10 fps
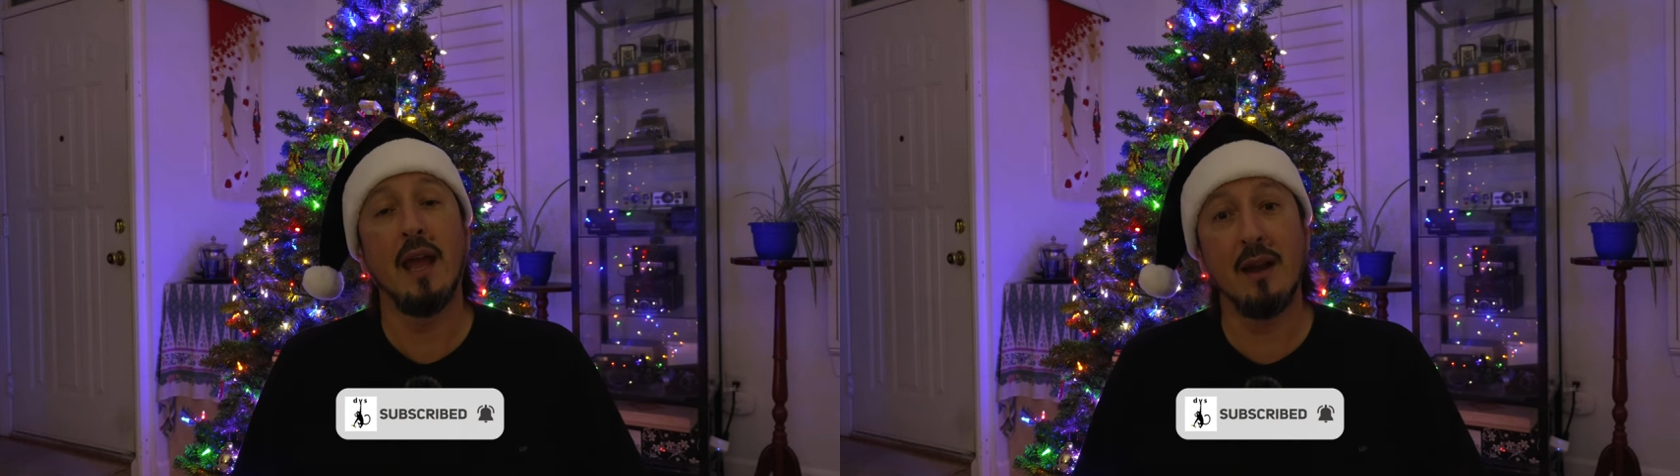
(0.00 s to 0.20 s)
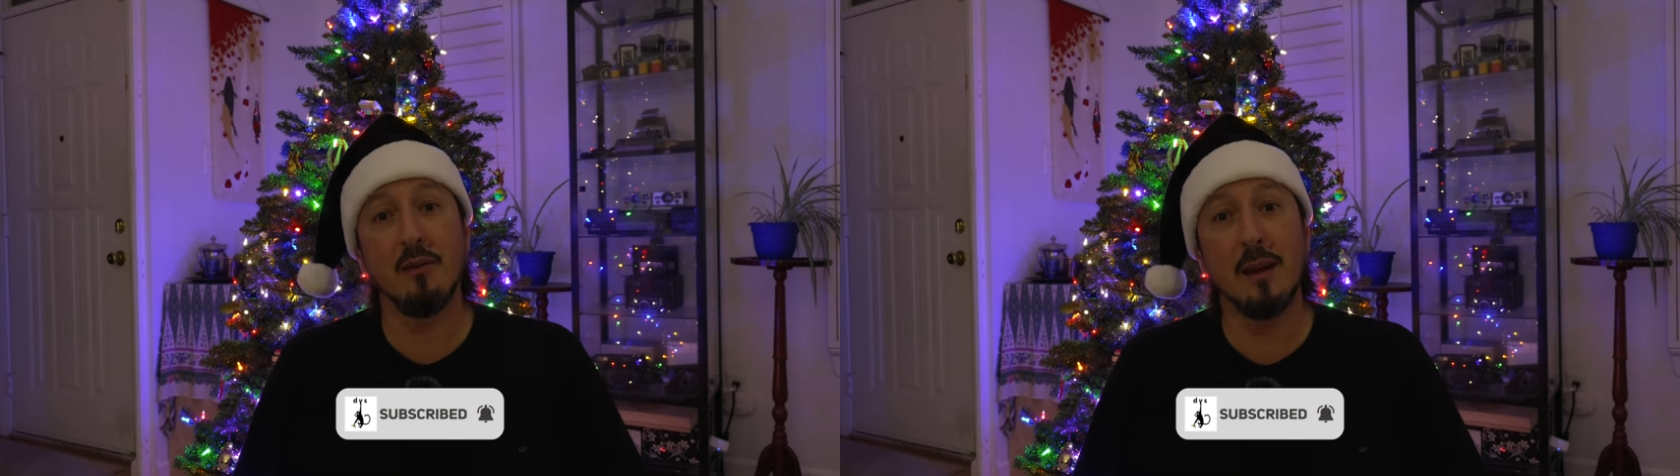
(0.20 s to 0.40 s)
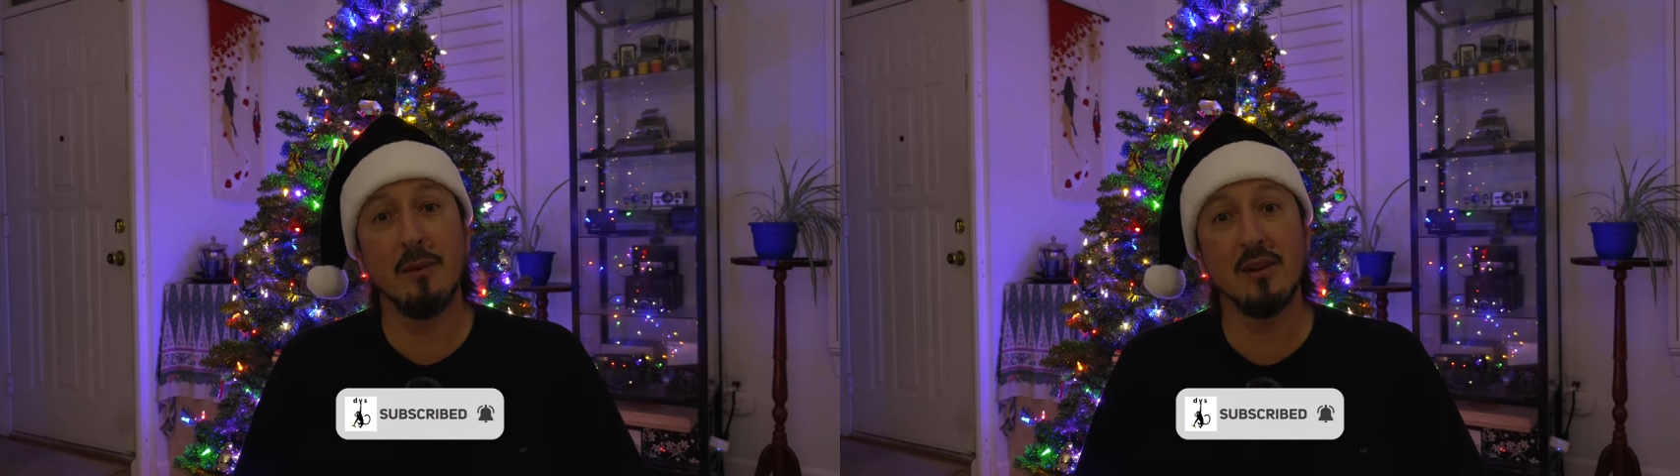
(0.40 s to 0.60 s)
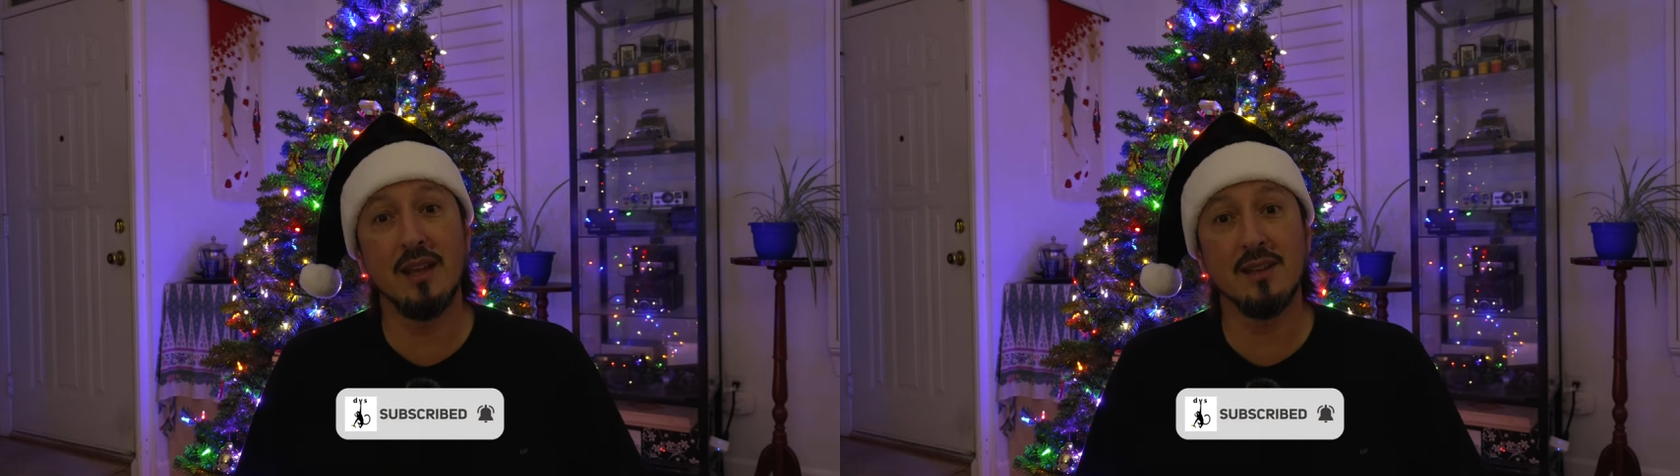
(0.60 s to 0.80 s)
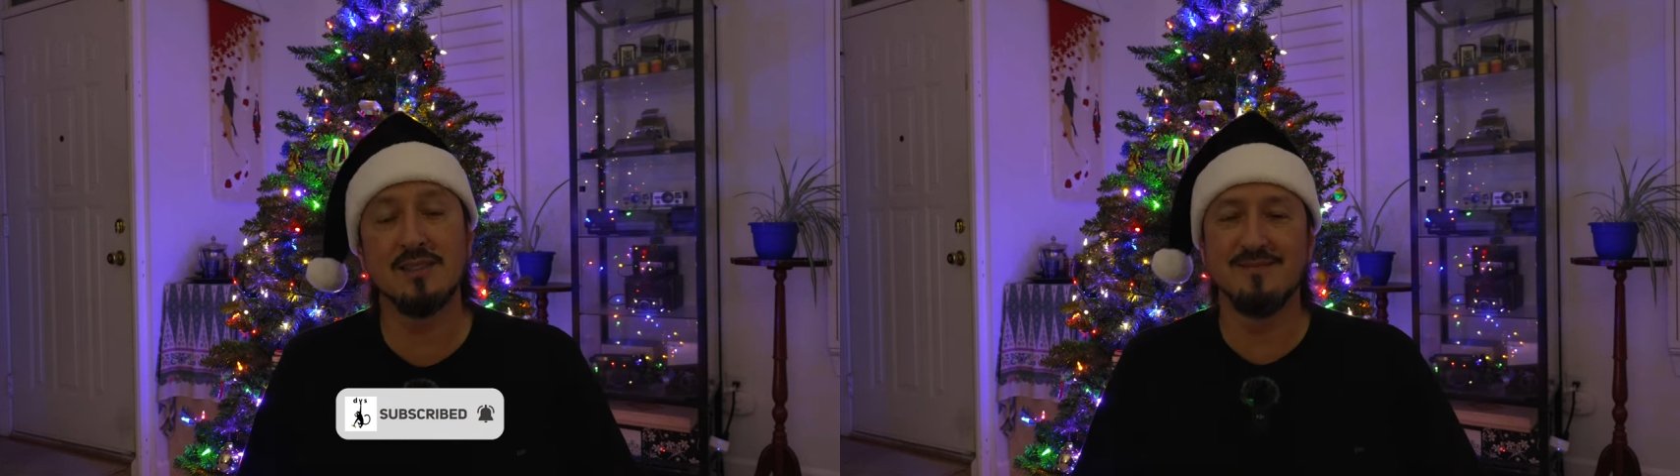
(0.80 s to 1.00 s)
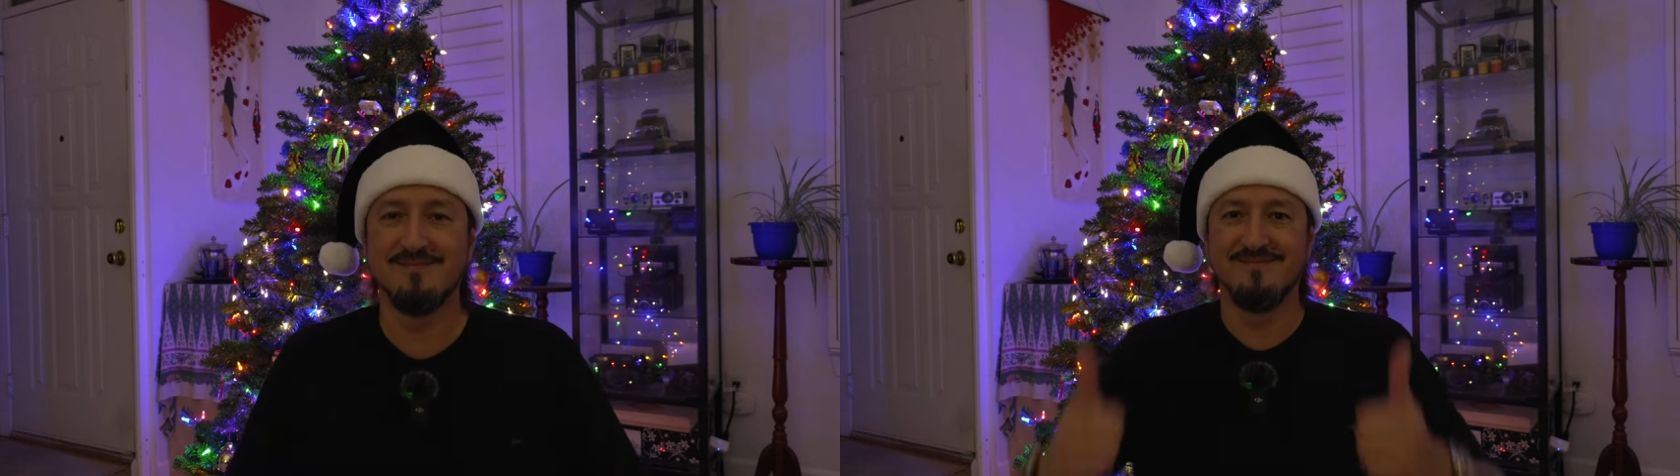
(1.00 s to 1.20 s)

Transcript: And remember, kids,